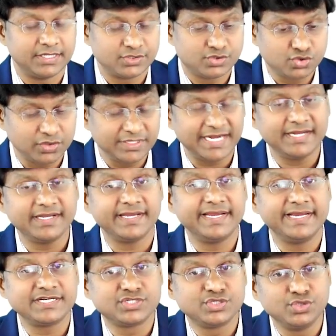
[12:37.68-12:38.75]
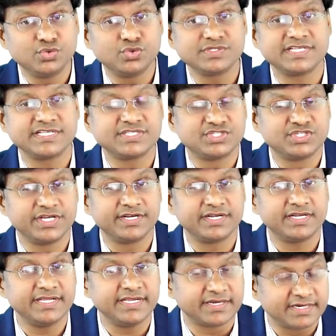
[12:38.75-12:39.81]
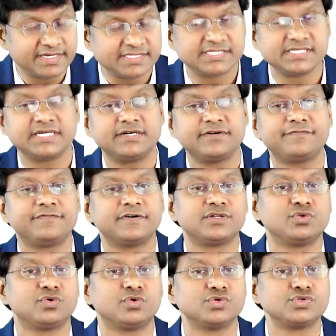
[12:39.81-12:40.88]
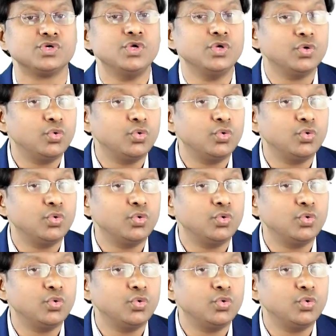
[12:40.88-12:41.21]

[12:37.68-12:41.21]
so that its use is generally reserved for those